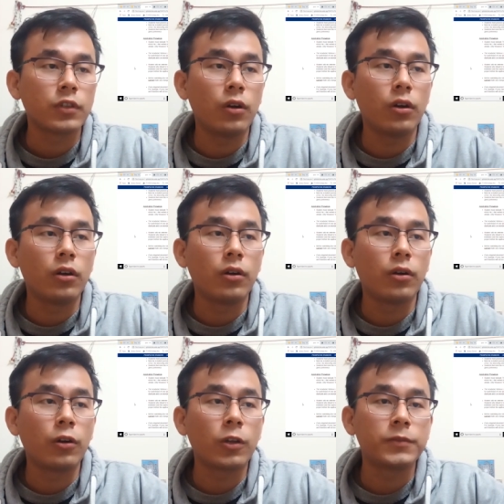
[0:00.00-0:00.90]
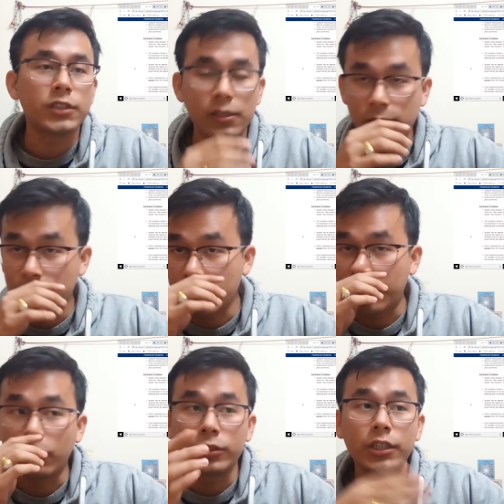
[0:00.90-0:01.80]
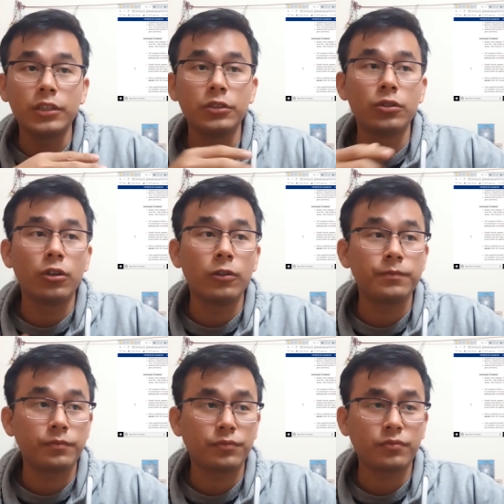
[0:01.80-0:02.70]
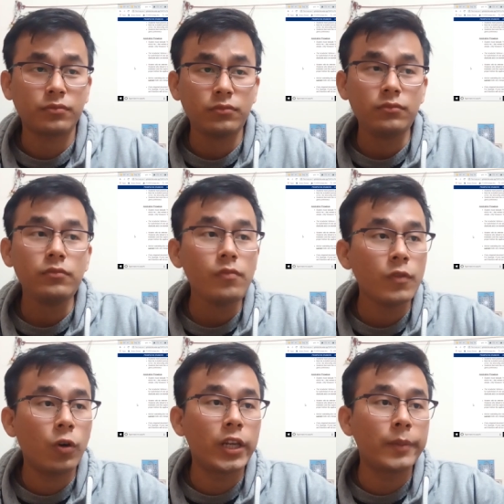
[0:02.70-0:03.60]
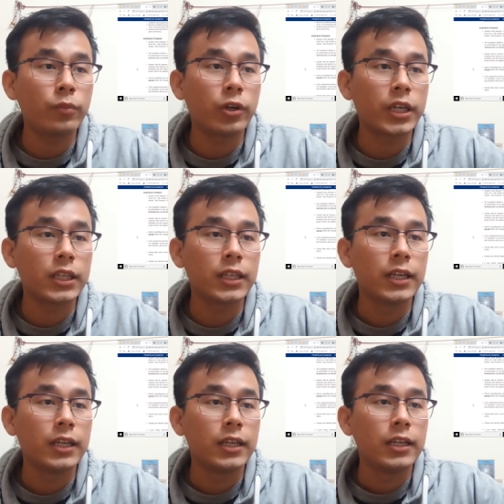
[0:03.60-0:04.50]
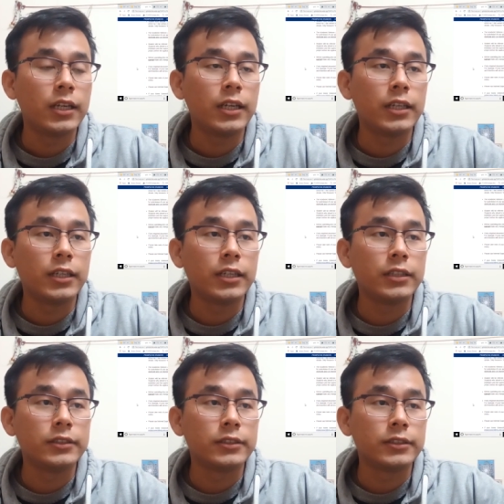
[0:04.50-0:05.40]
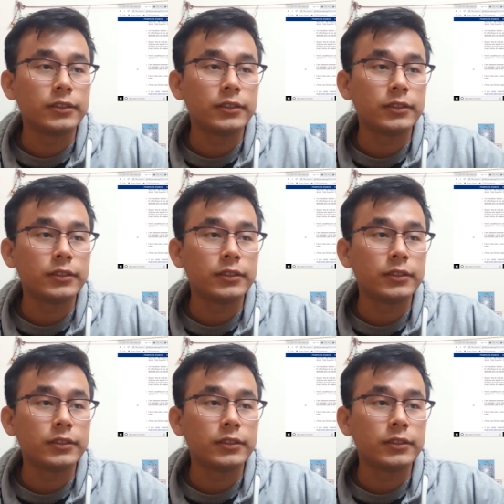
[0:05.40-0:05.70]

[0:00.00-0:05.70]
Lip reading: or all of this has to be uploaded in your online portal. And